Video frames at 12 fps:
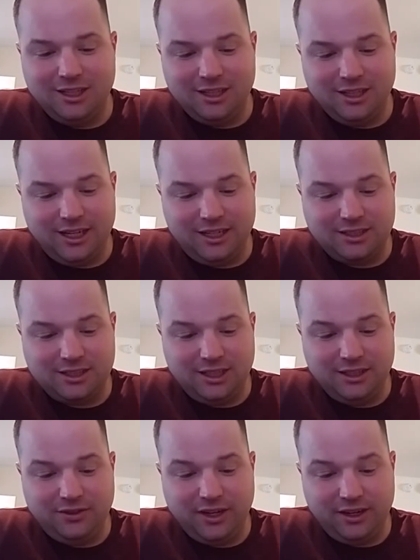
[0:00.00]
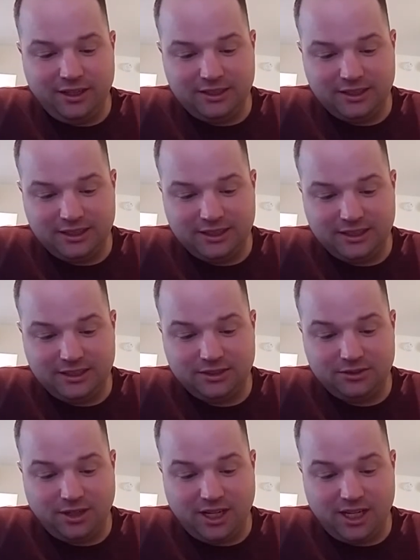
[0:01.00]
That is Cliff Harris, and he
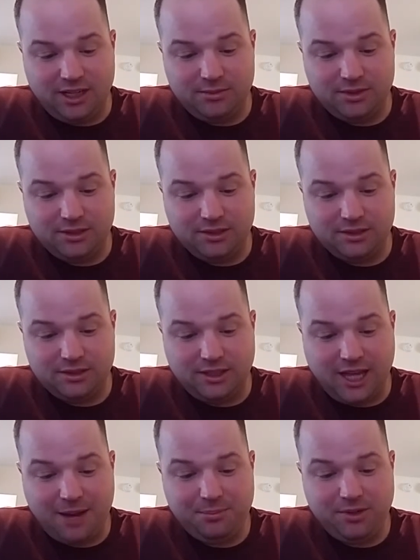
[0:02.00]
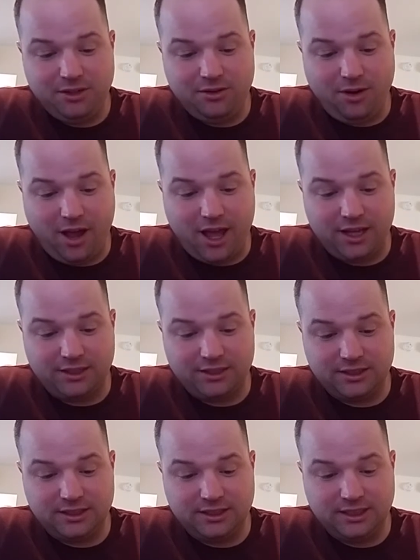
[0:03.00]
inscribed Captain
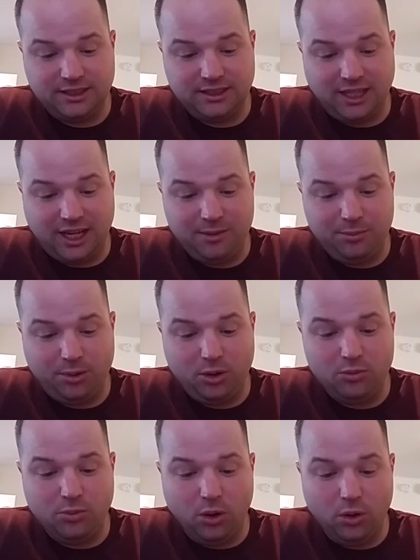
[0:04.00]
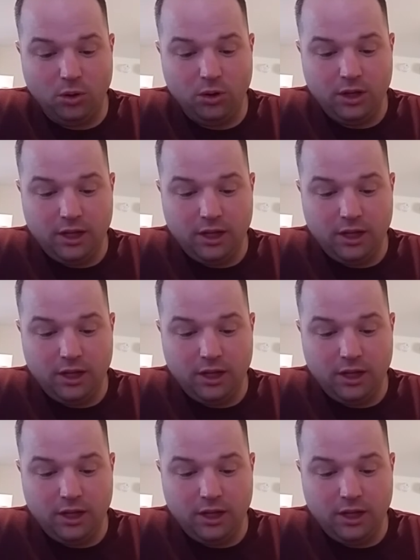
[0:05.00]
Crash, 6-time Pro Bowl,